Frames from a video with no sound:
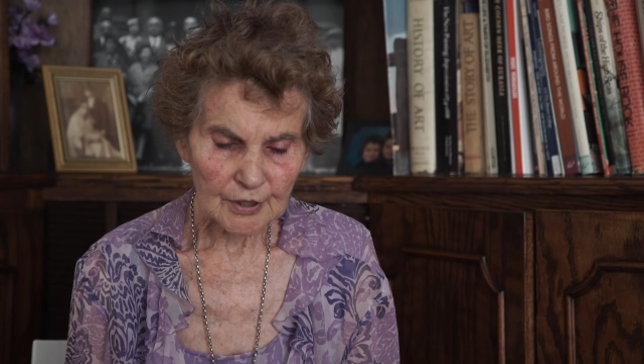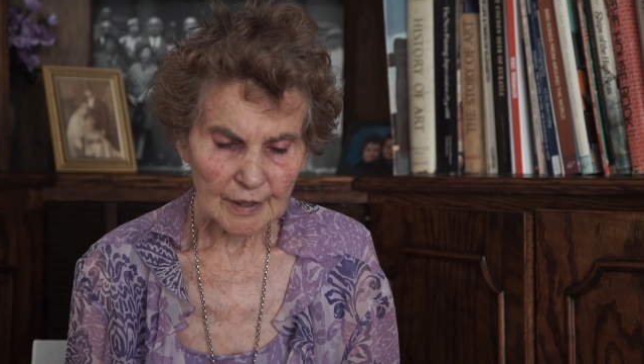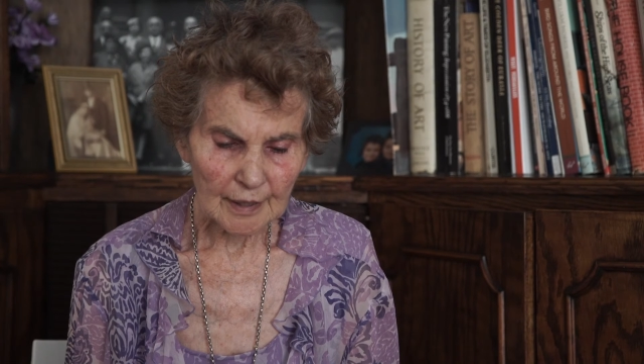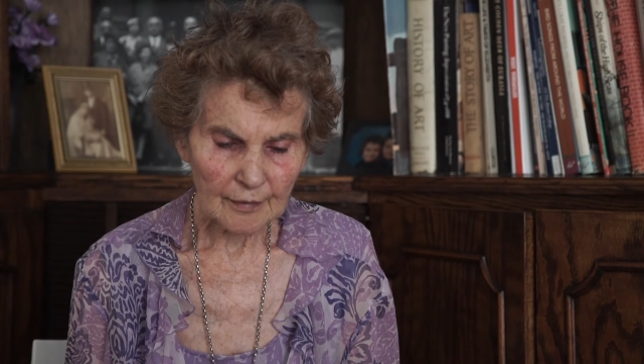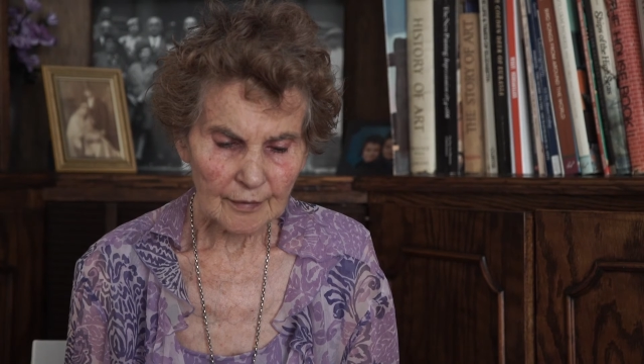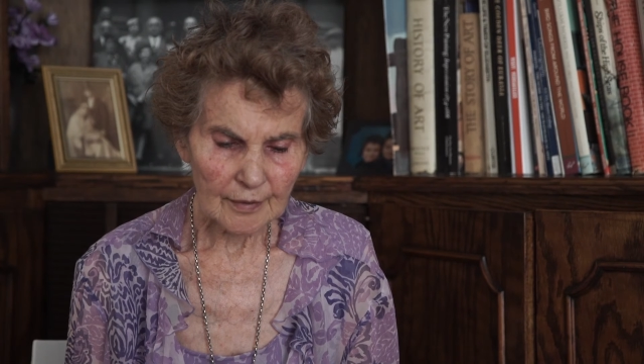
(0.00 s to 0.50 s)

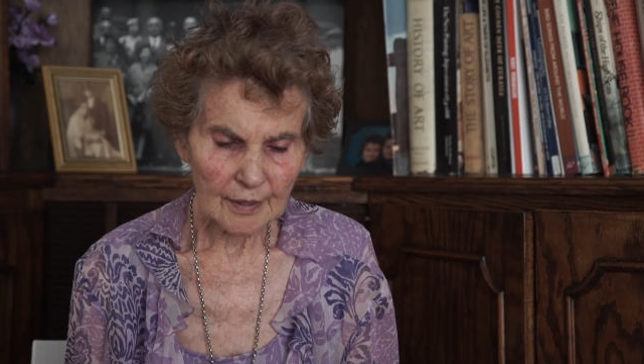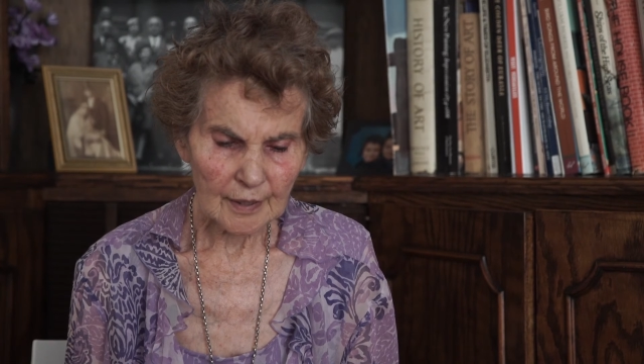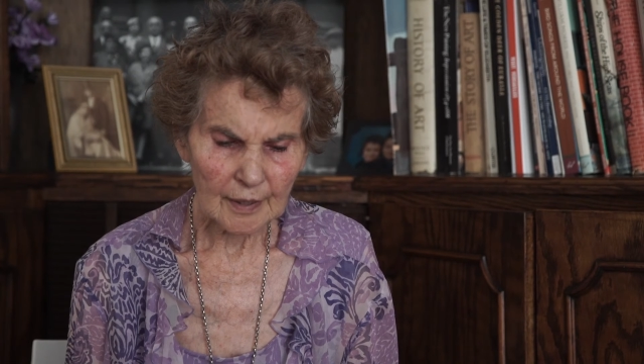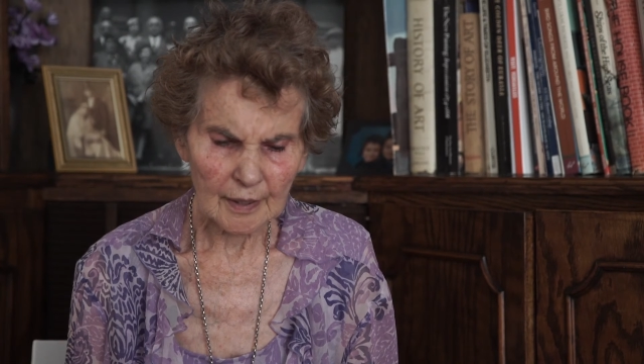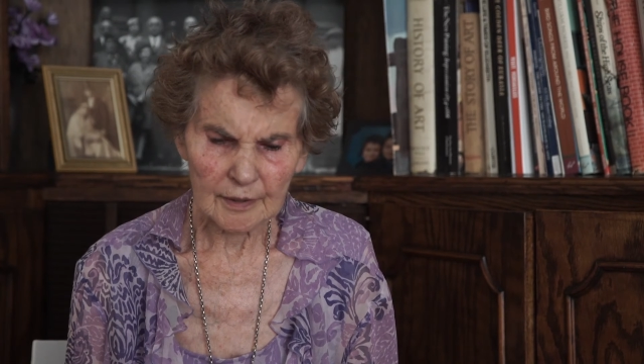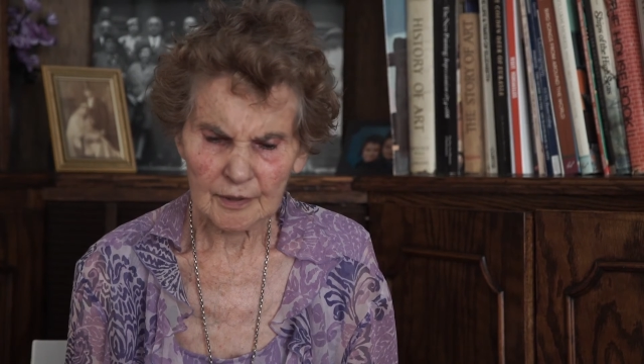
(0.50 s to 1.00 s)
death
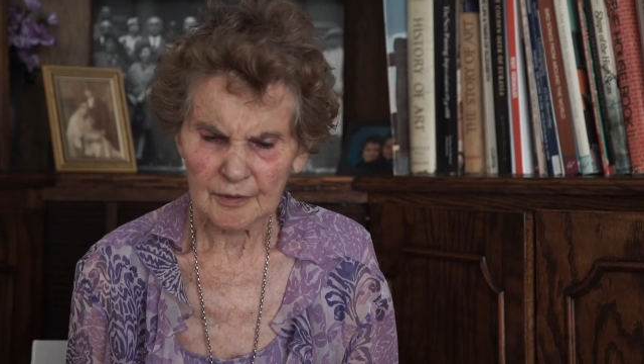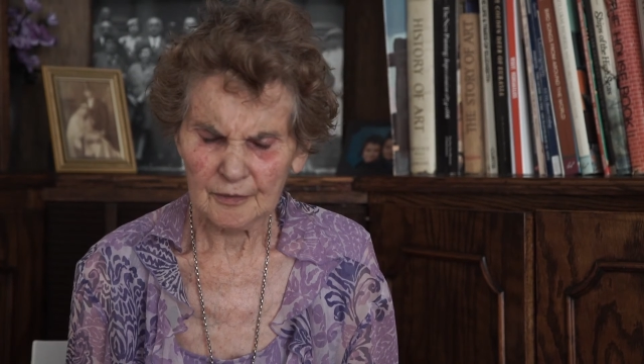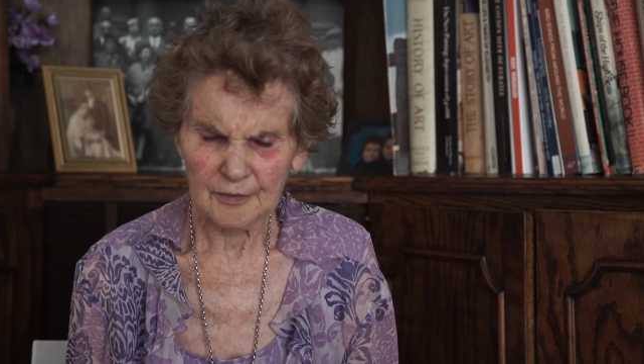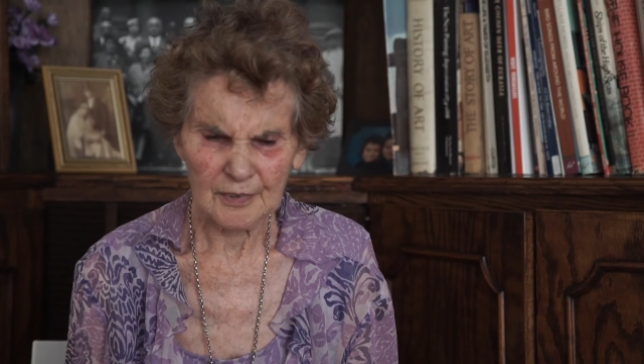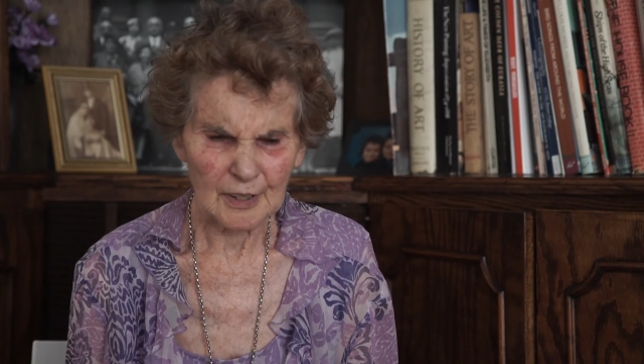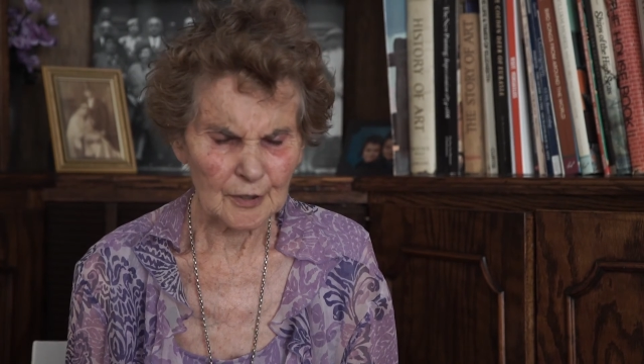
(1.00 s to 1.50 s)
hit
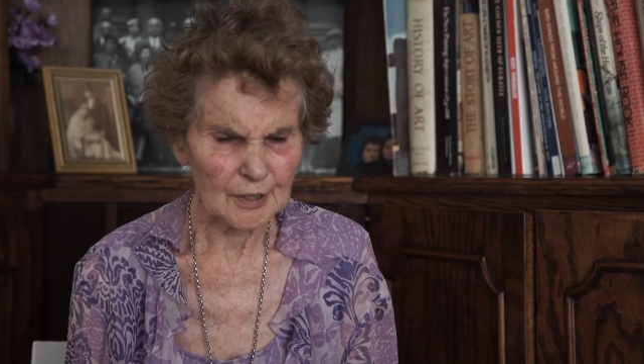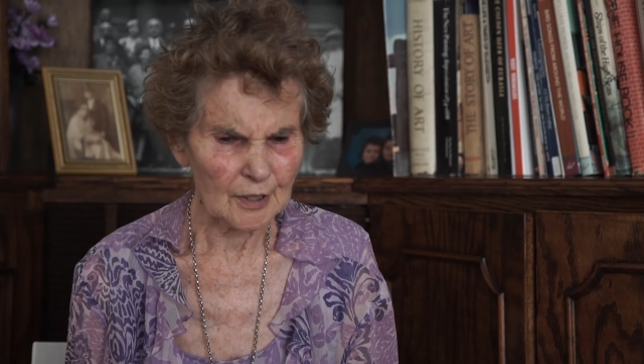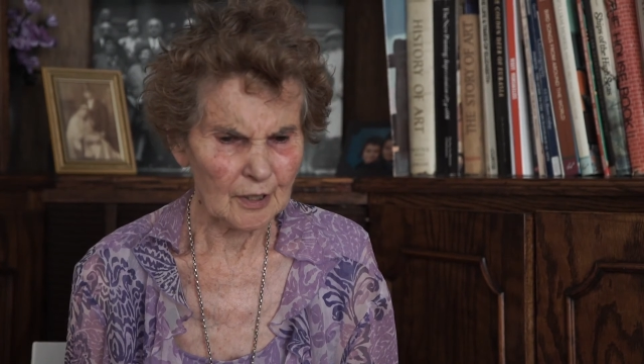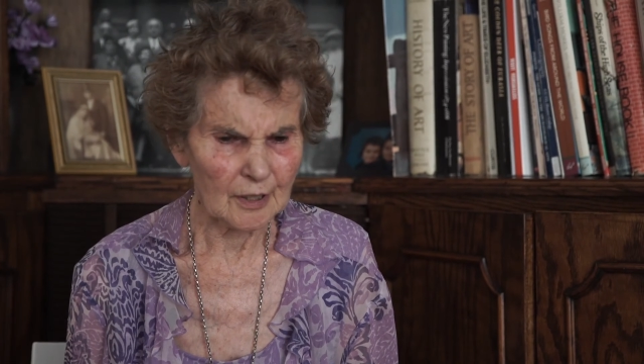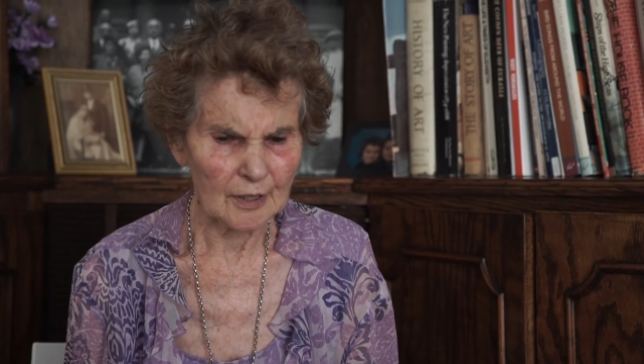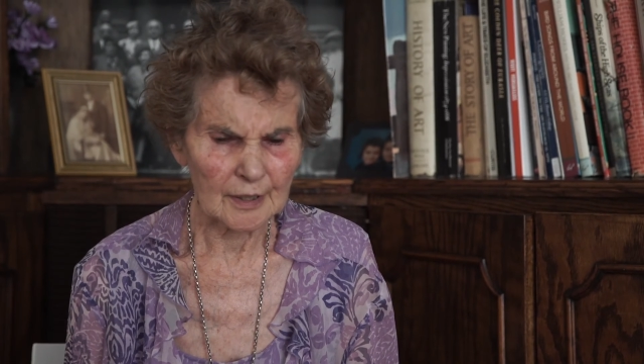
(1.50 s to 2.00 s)
very
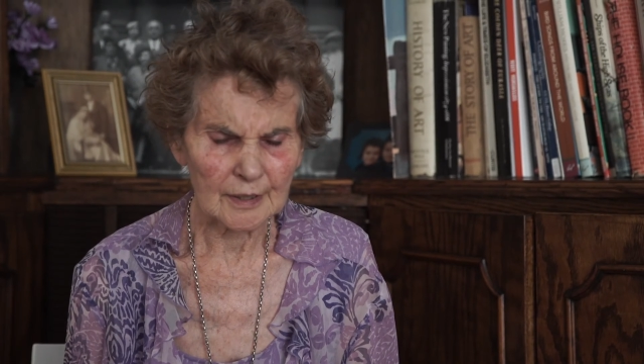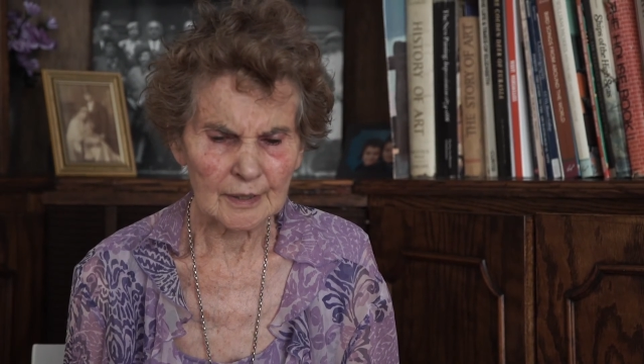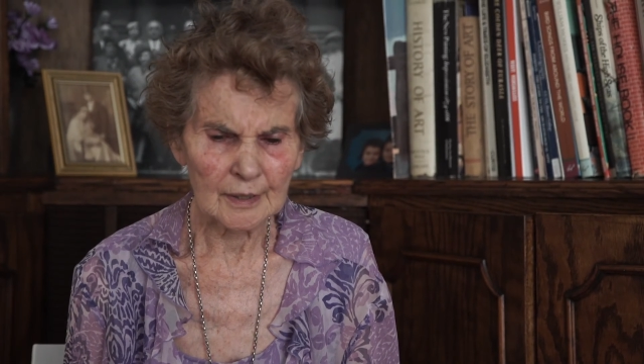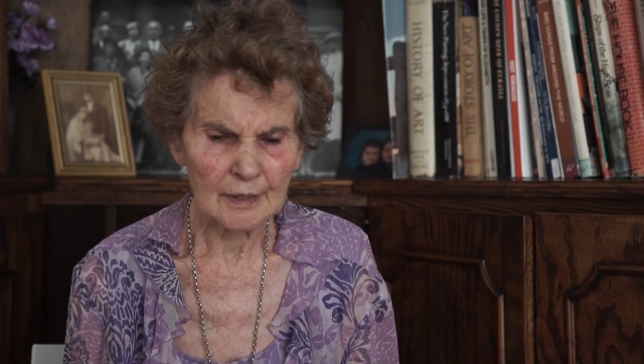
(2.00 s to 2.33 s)
hard.